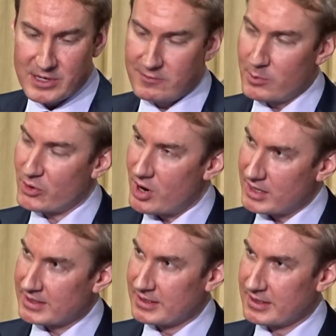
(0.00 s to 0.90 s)
bit of a
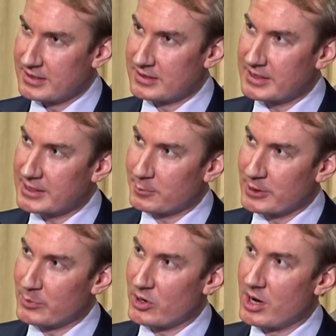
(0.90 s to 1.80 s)
process. It is a
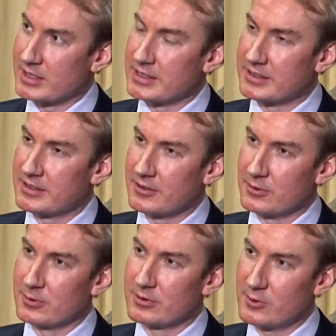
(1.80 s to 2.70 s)
6-week process
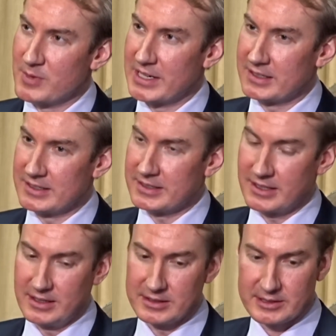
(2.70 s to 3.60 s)
to make these
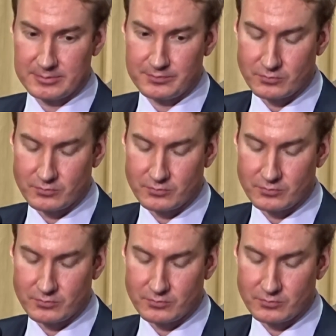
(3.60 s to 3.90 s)
cells.